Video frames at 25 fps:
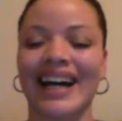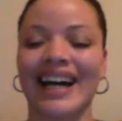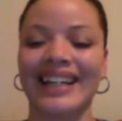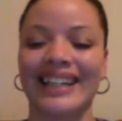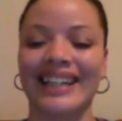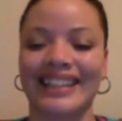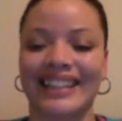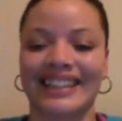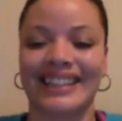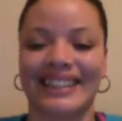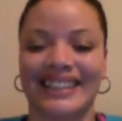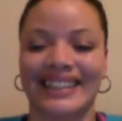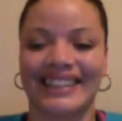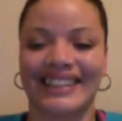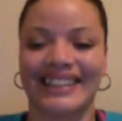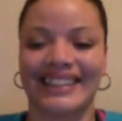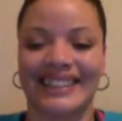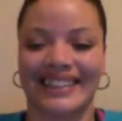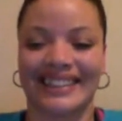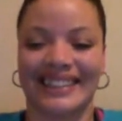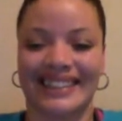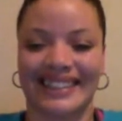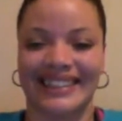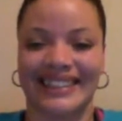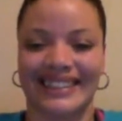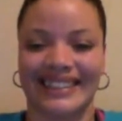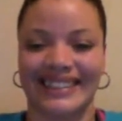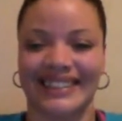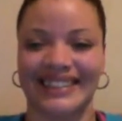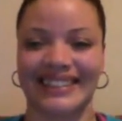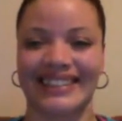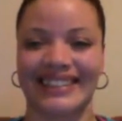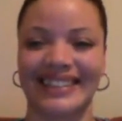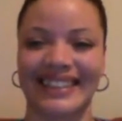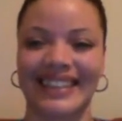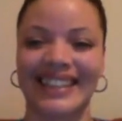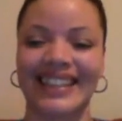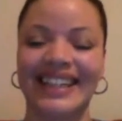You
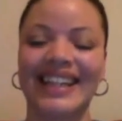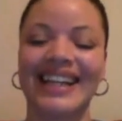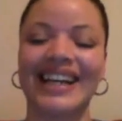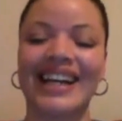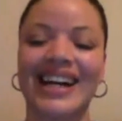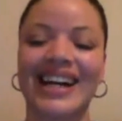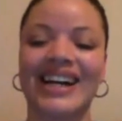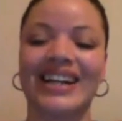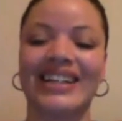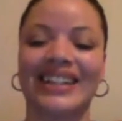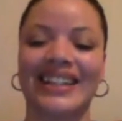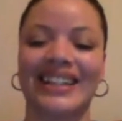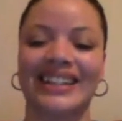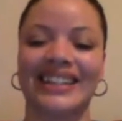got my mug.